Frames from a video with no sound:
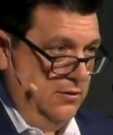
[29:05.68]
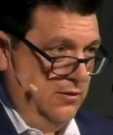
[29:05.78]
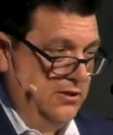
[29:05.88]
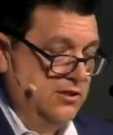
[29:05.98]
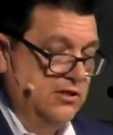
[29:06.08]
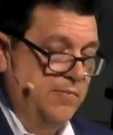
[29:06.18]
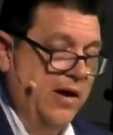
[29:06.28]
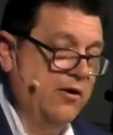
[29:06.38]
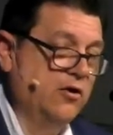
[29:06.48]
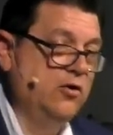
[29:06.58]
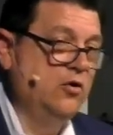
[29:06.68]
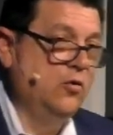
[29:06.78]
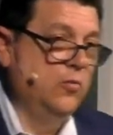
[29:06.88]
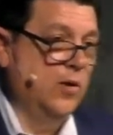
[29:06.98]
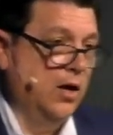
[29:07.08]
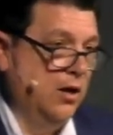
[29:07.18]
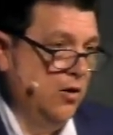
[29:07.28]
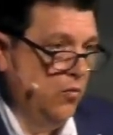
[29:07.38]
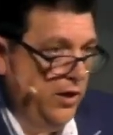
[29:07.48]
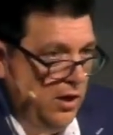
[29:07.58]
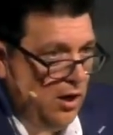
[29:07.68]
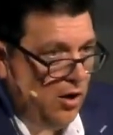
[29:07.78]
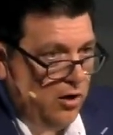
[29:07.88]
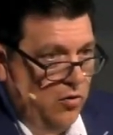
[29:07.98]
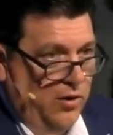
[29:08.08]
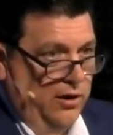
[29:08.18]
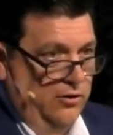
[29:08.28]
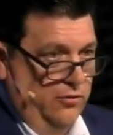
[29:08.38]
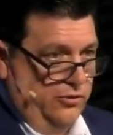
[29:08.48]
This is about whom we are going to